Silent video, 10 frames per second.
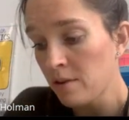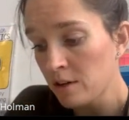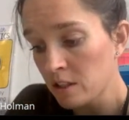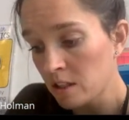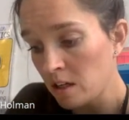we're
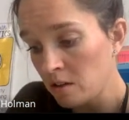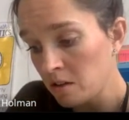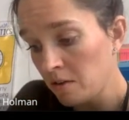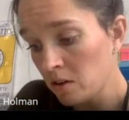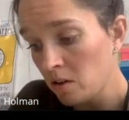just going to use a
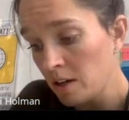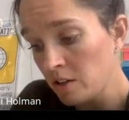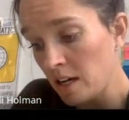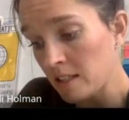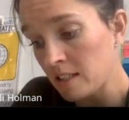vertical line
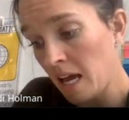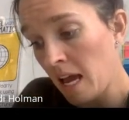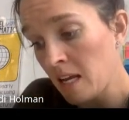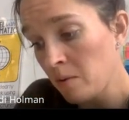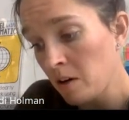test.
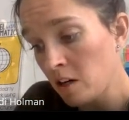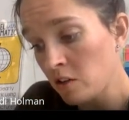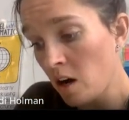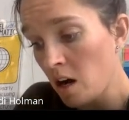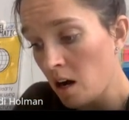Anywhere I
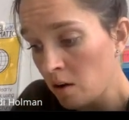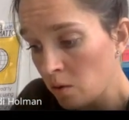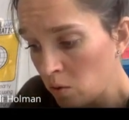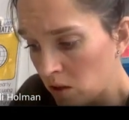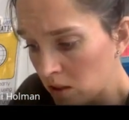draw,
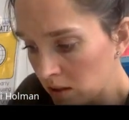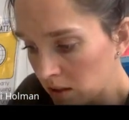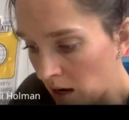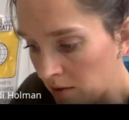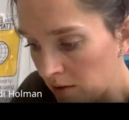ooh, this is
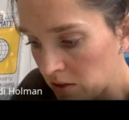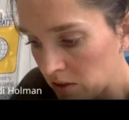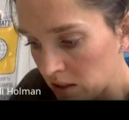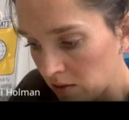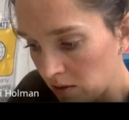kind of
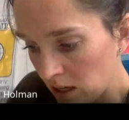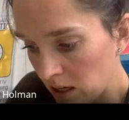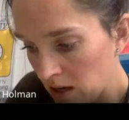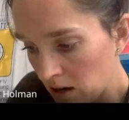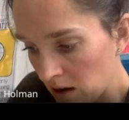interesting right
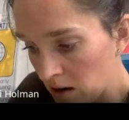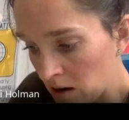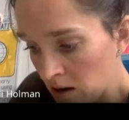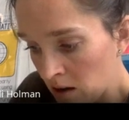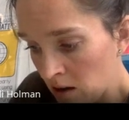here.
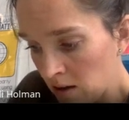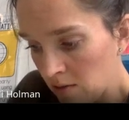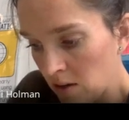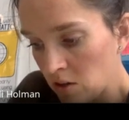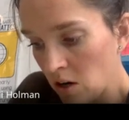
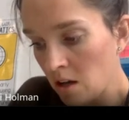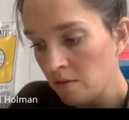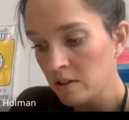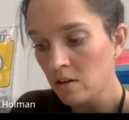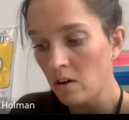I draw a
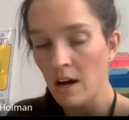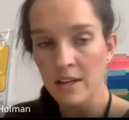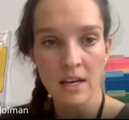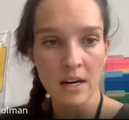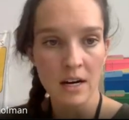vertical
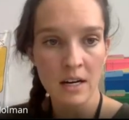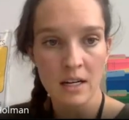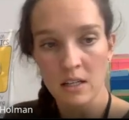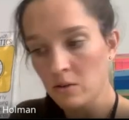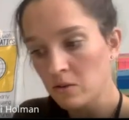line there. It
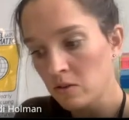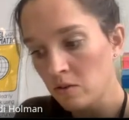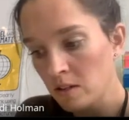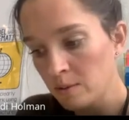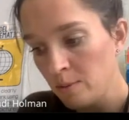goes through
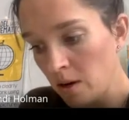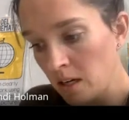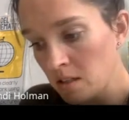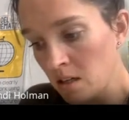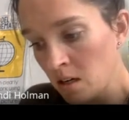this
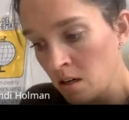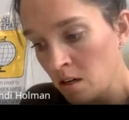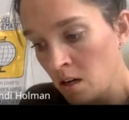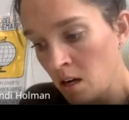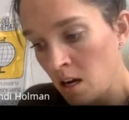point
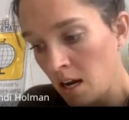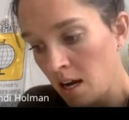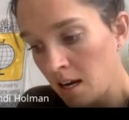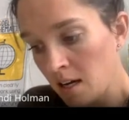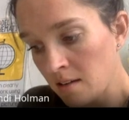
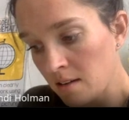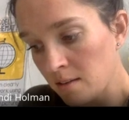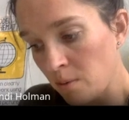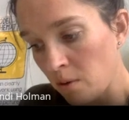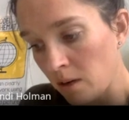and this
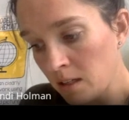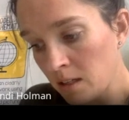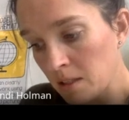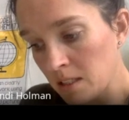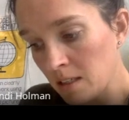point.
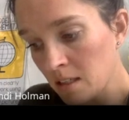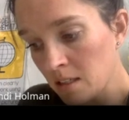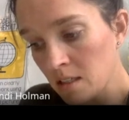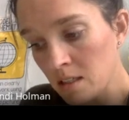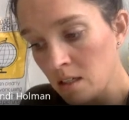But since
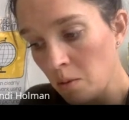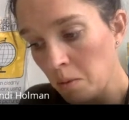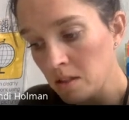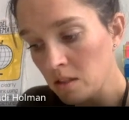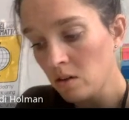this is an
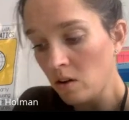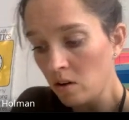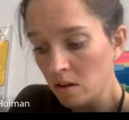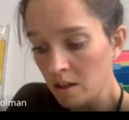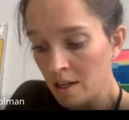open
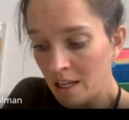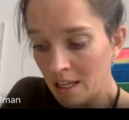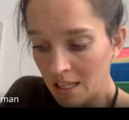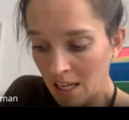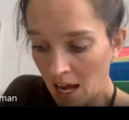circle,
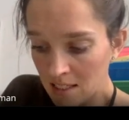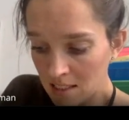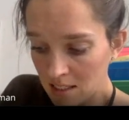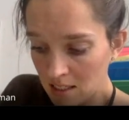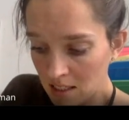
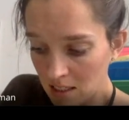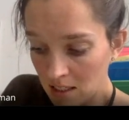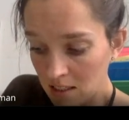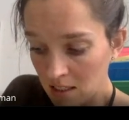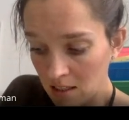yes,
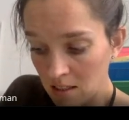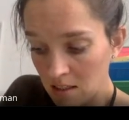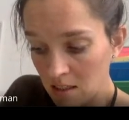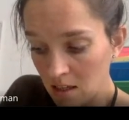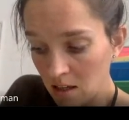this is
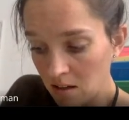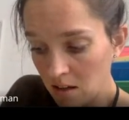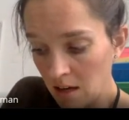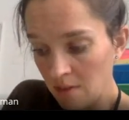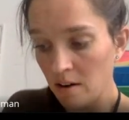still
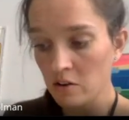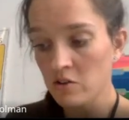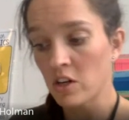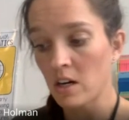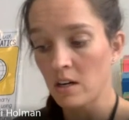a
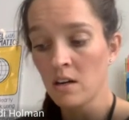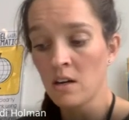function